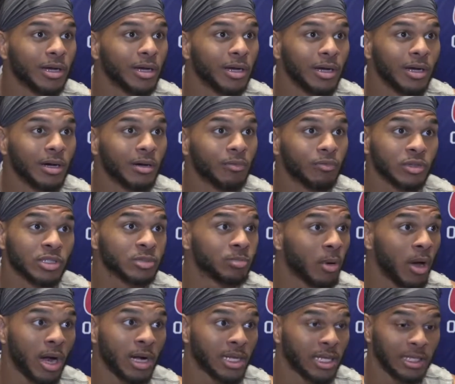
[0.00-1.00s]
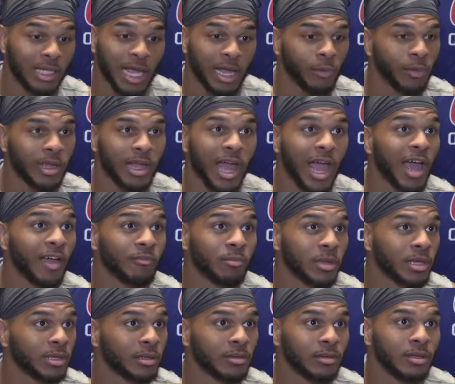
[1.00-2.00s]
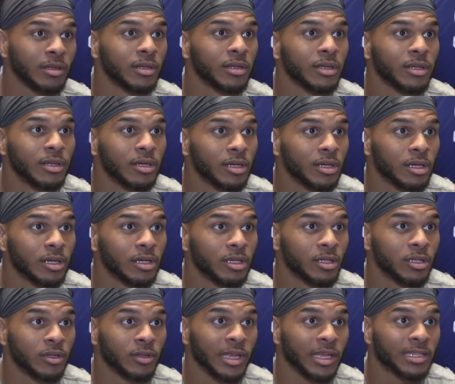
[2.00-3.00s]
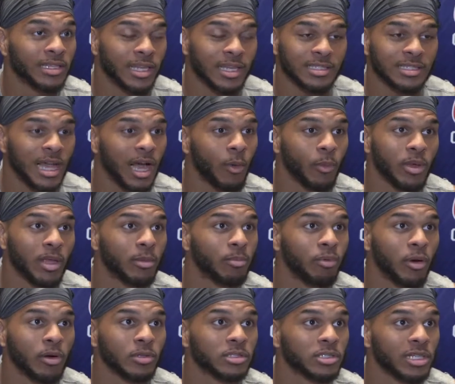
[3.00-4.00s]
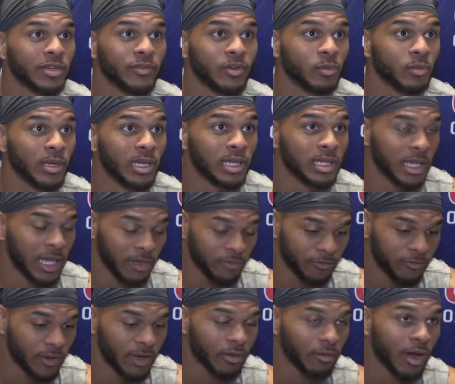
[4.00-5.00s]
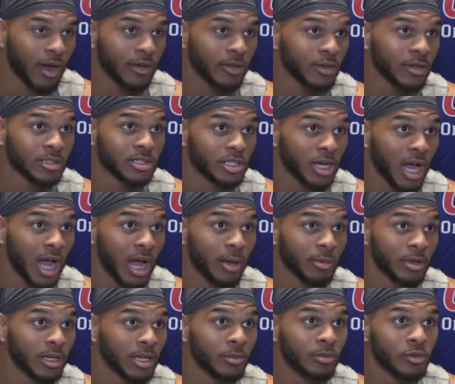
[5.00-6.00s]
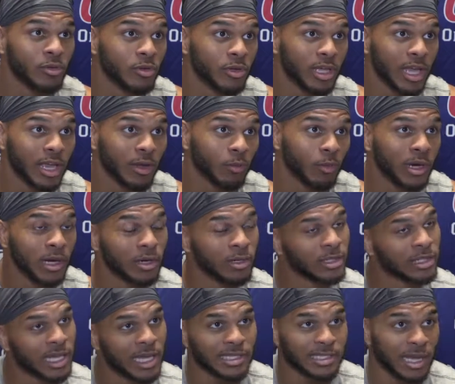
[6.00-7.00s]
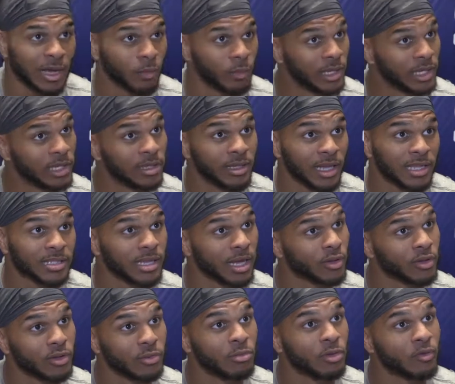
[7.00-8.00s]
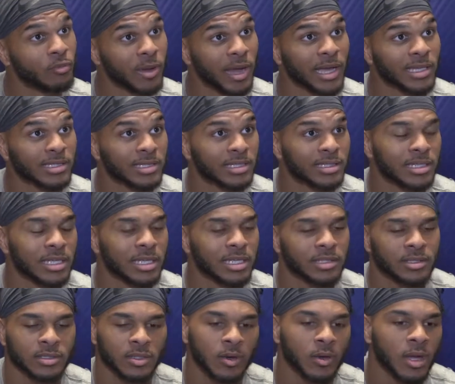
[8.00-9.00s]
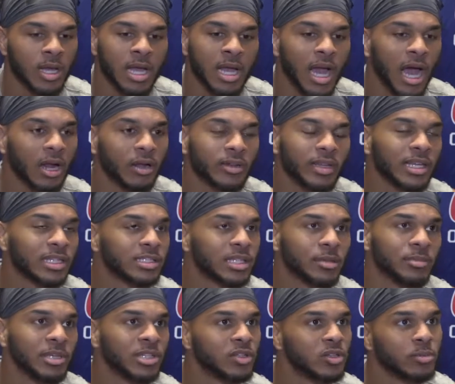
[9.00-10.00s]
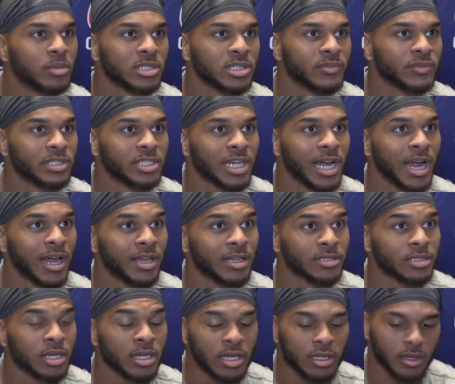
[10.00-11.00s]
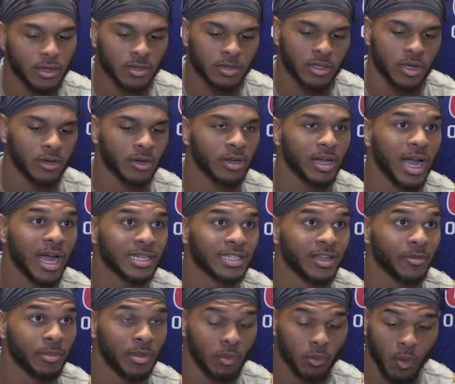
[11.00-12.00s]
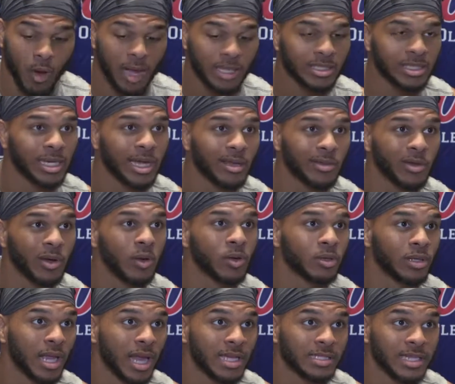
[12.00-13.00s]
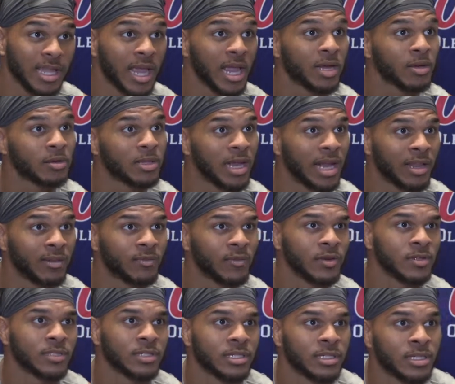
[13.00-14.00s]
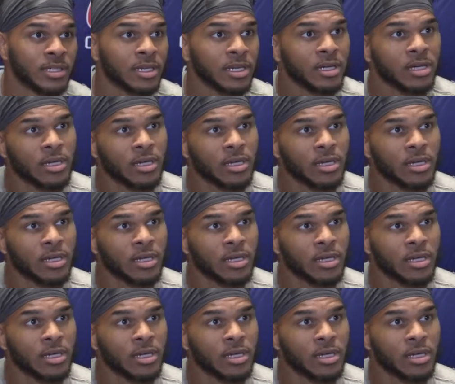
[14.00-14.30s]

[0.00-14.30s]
responding like we have been. You know, that's how we approach it every week. Like, figure out your job and communicate well, and that's how you move past these things. So I don't think it's going to be too much of a challenge. Those younger guys have been watching how the older guys handle that adversity.